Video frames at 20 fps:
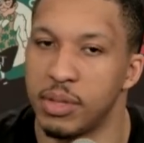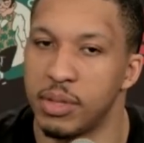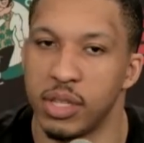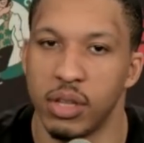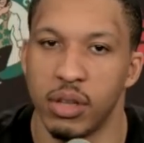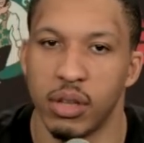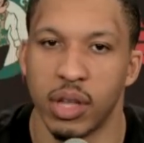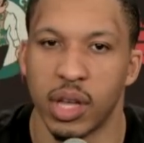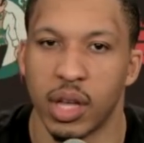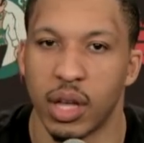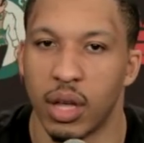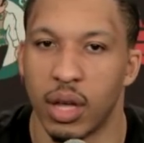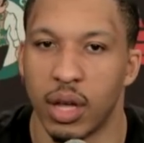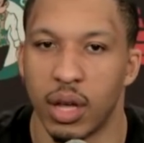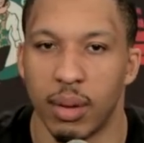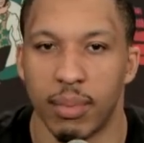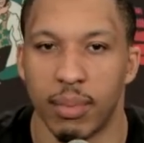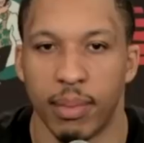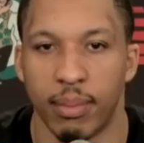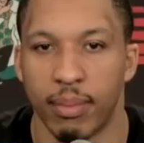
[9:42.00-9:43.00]
Absolutely.
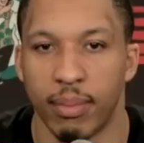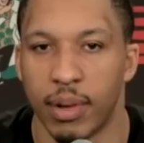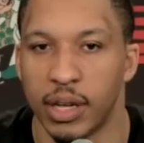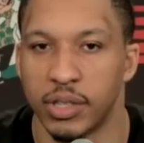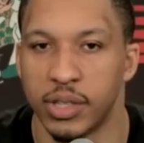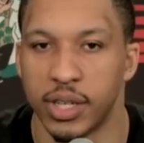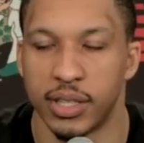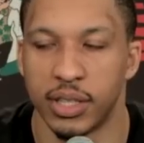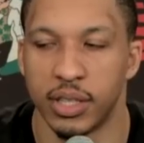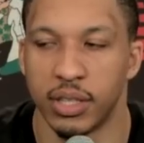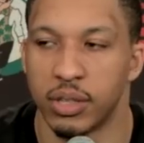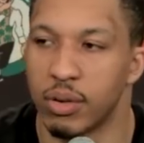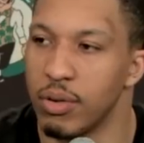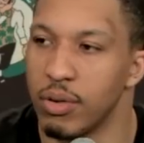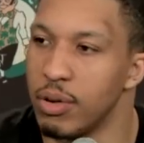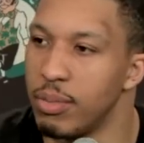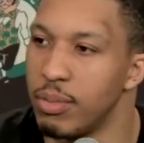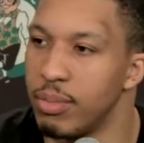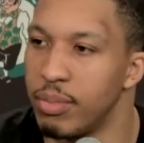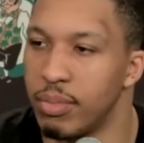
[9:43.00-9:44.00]
Um, I trust this
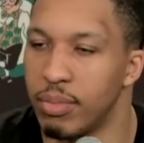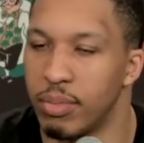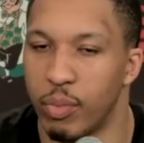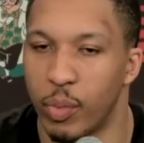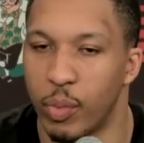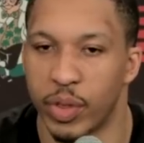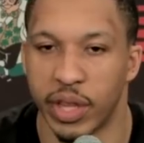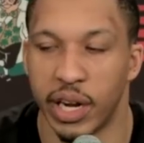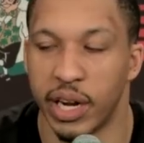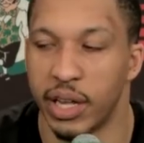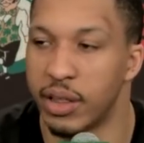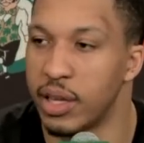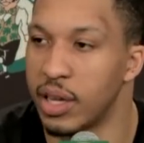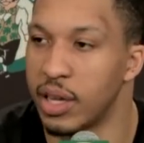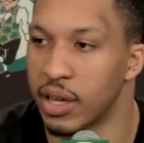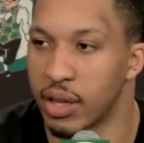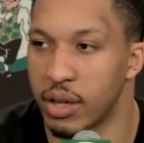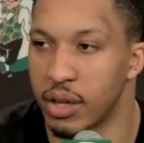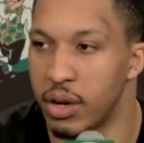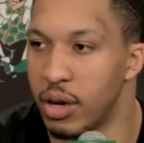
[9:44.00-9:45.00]
group with
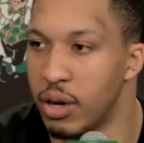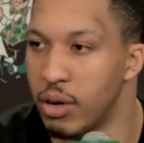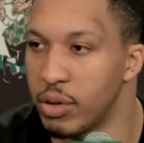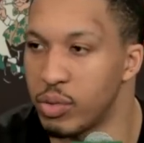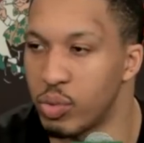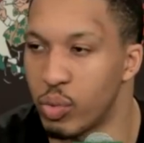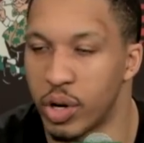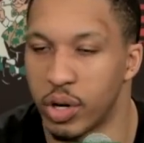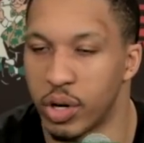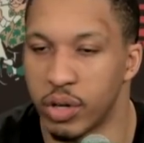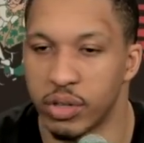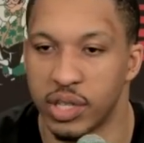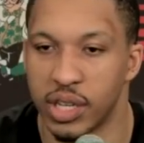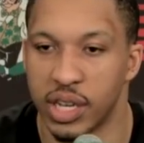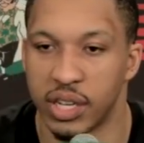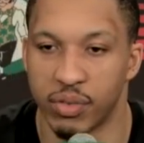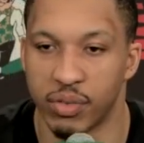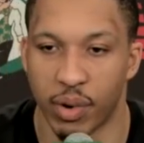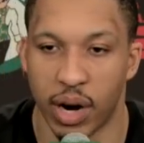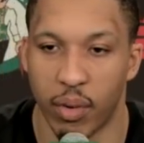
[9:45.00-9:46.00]
anything. You know, it's one of those
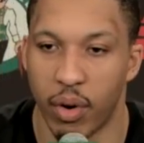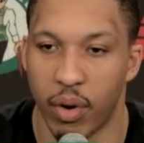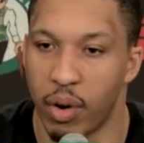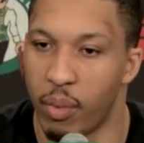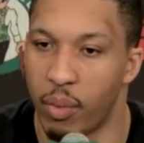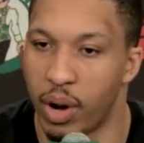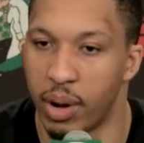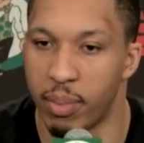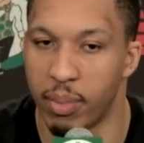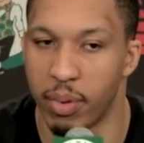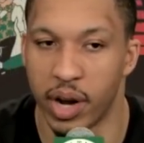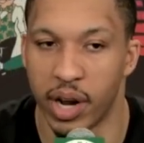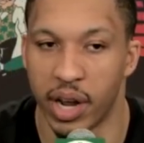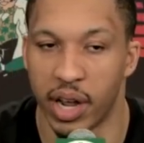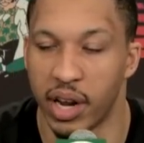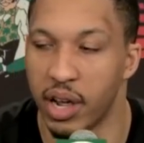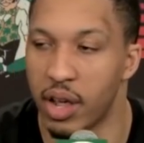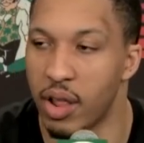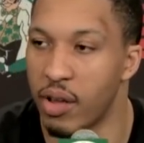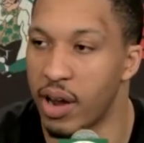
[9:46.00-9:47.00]
things where I wouldn't want to bring
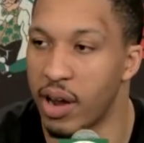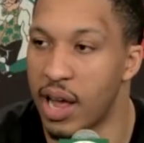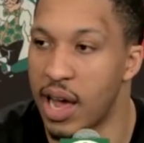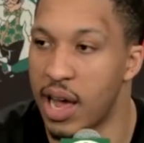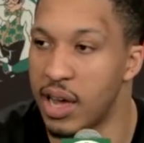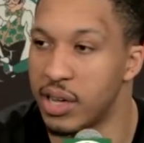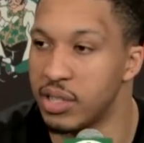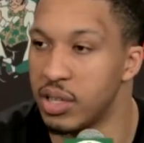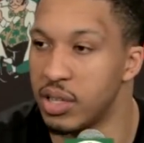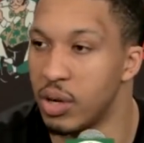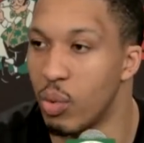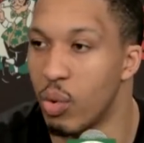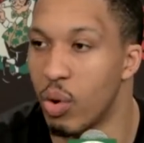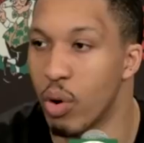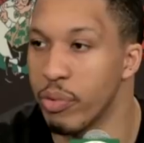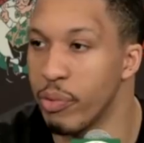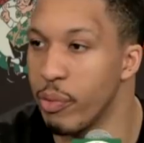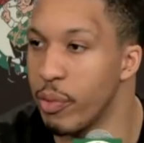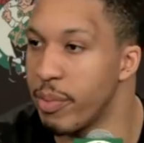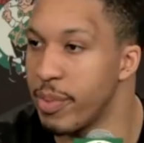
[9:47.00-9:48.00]
any other guys to the
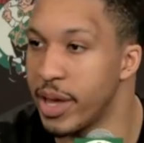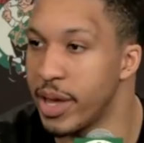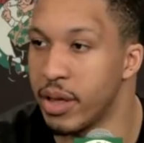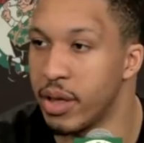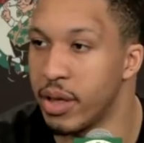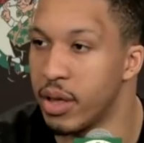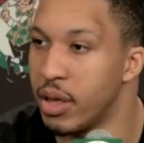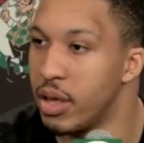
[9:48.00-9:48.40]
wars with me.